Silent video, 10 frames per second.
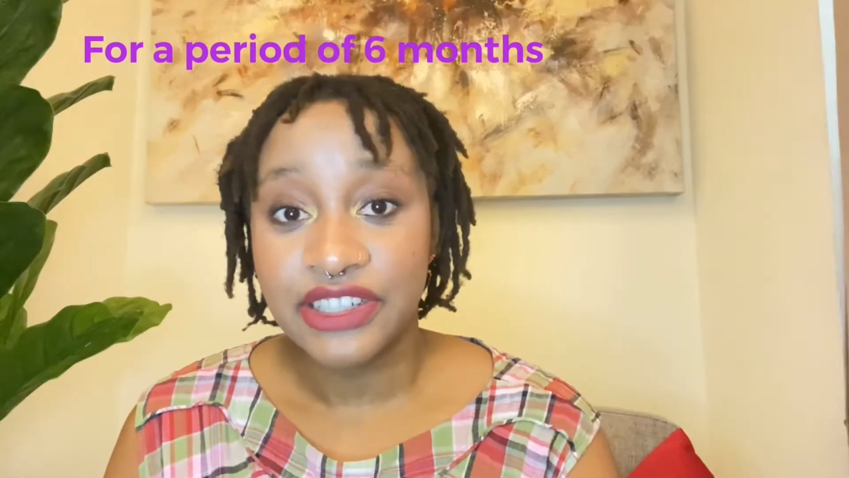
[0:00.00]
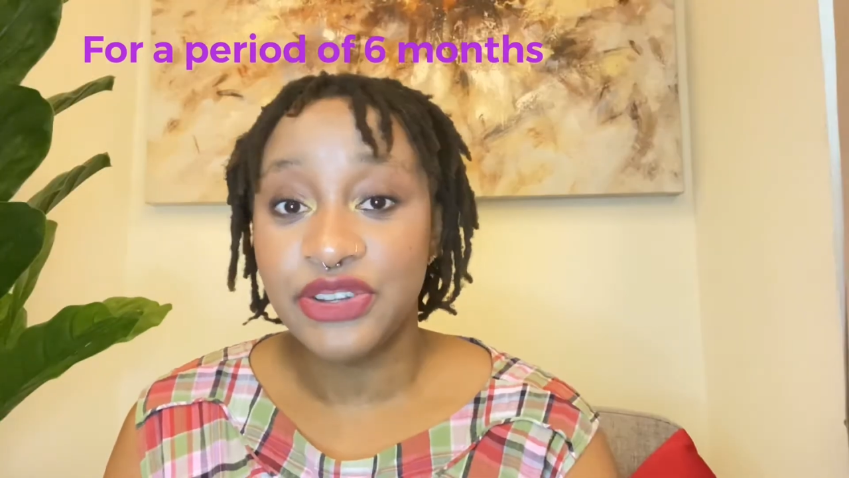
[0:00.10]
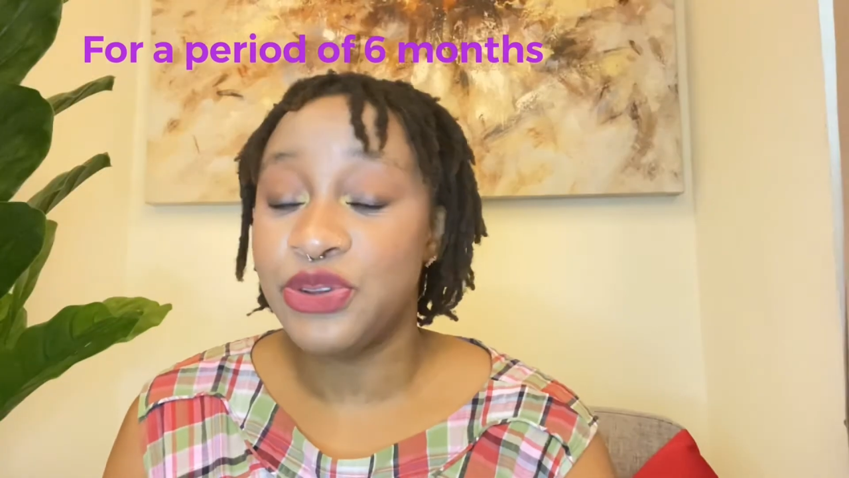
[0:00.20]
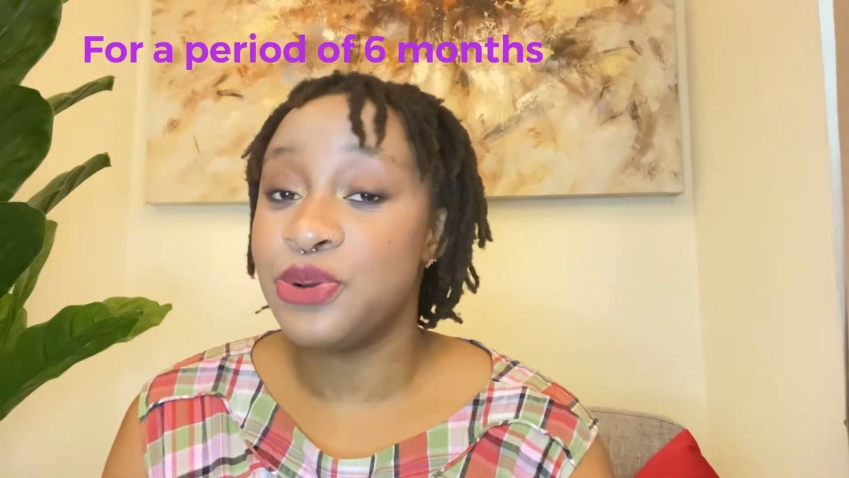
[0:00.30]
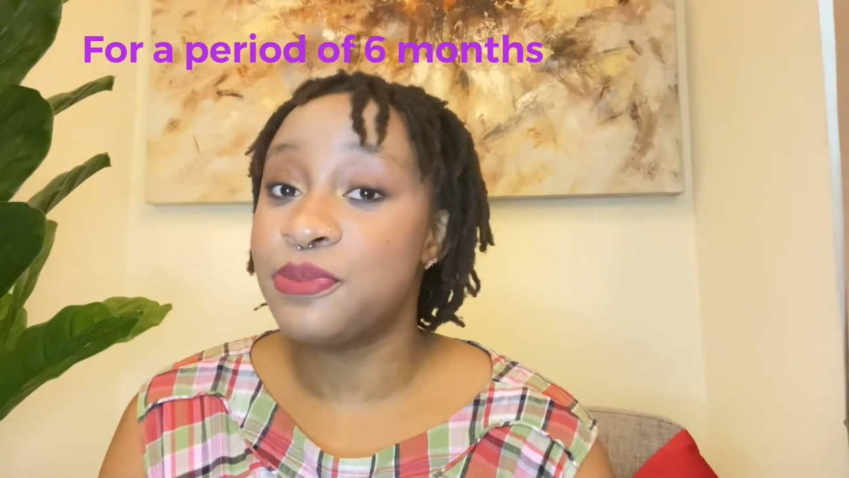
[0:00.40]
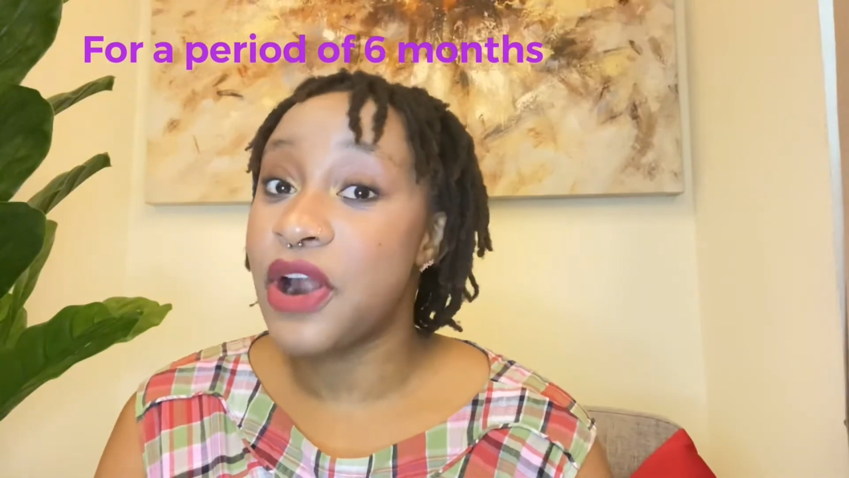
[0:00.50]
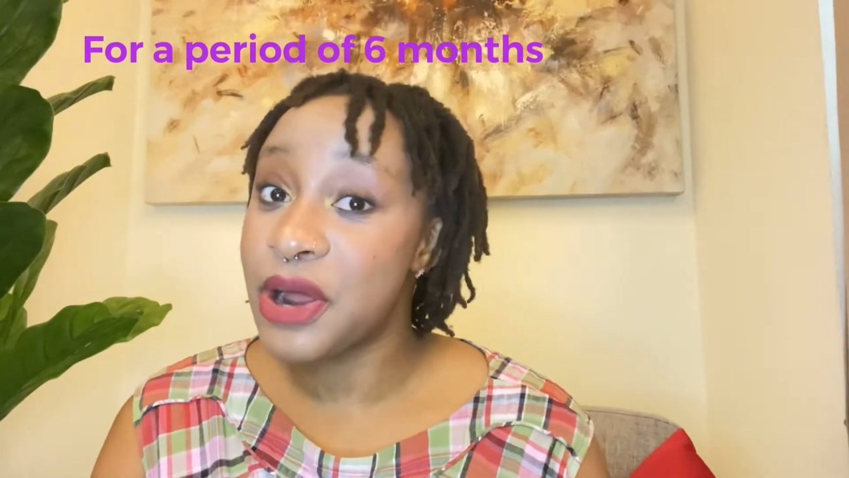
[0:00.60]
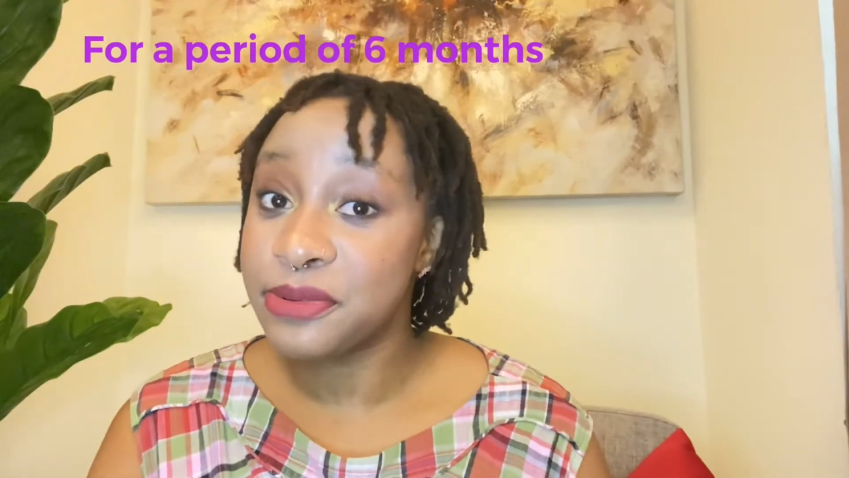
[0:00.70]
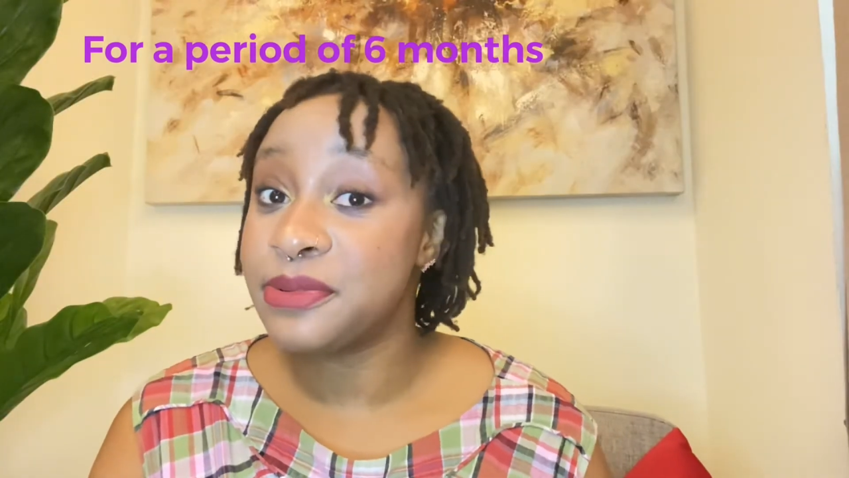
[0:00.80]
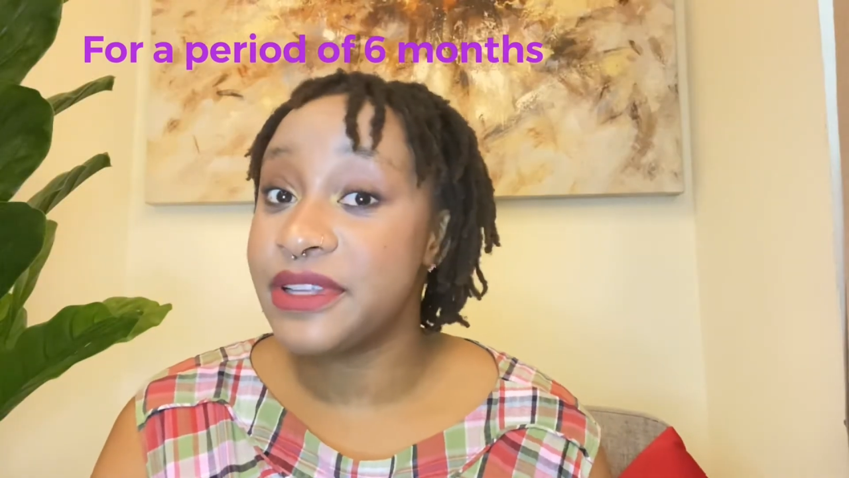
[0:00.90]
you
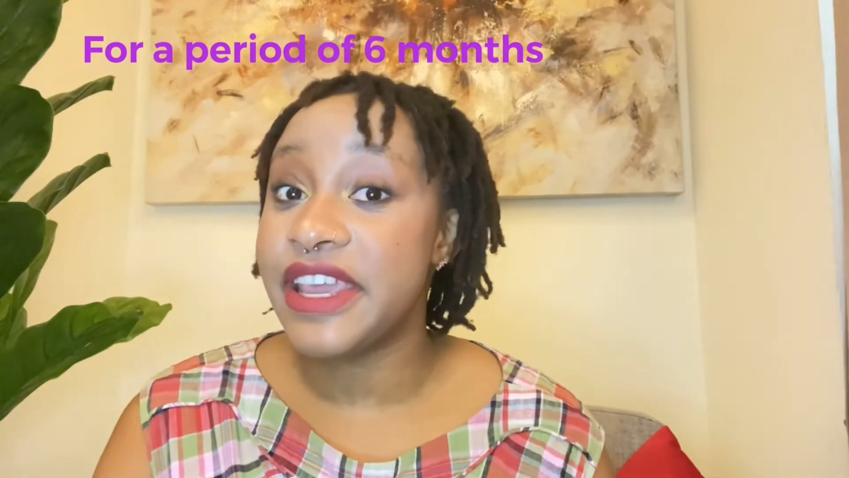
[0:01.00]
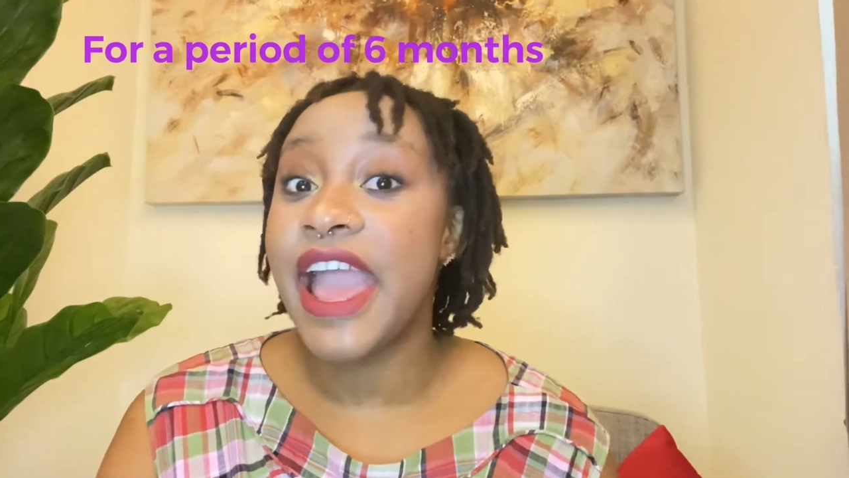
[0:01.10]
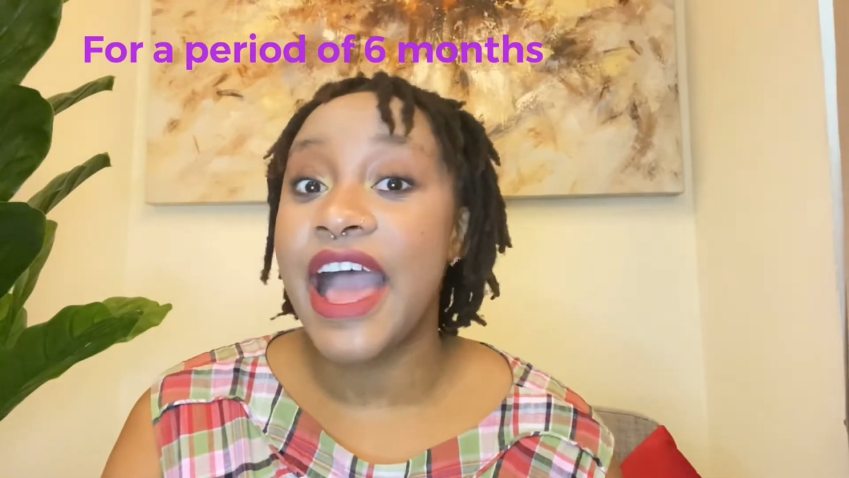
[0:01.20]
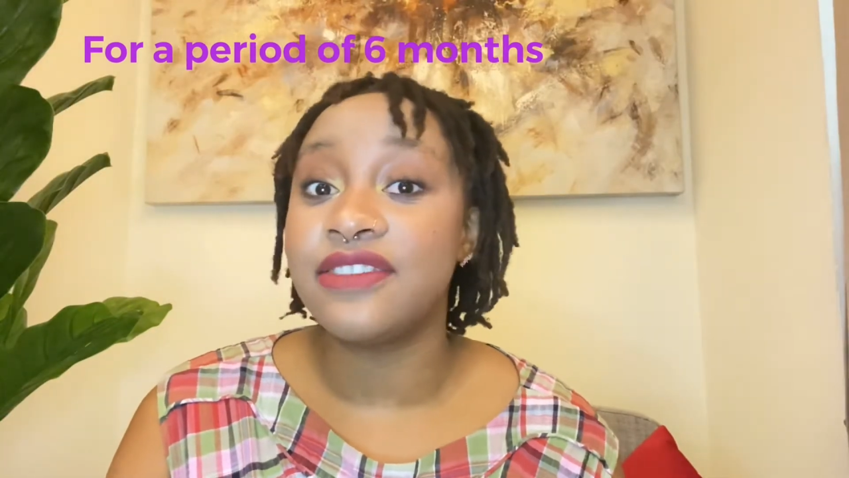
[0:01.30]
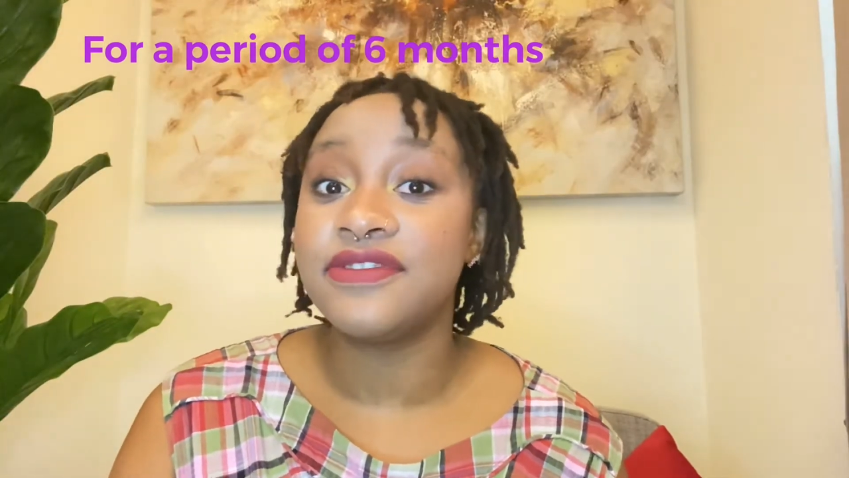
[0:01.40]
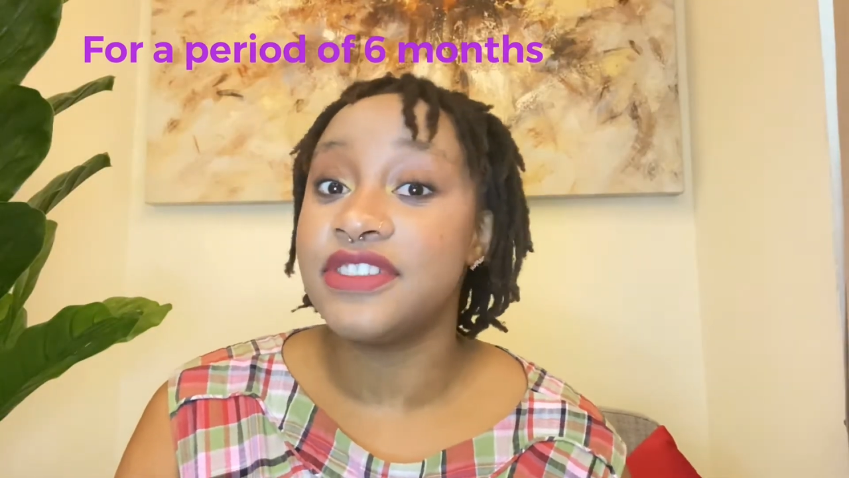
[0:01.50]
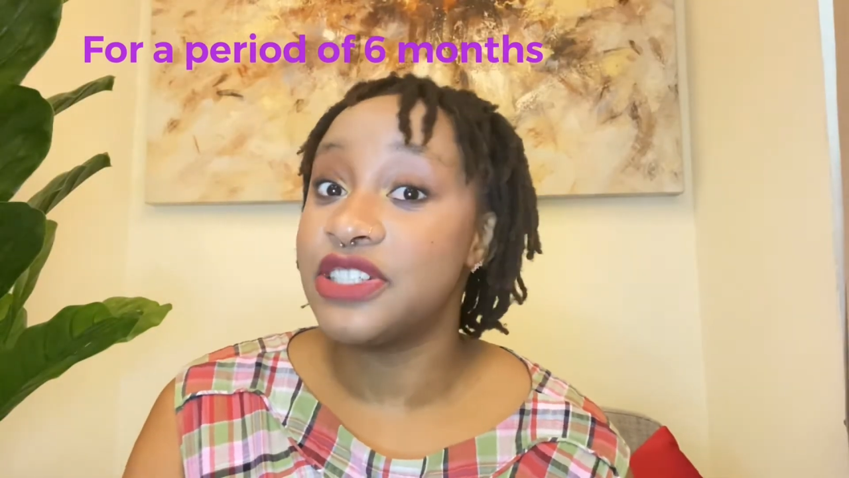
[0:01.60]
probably have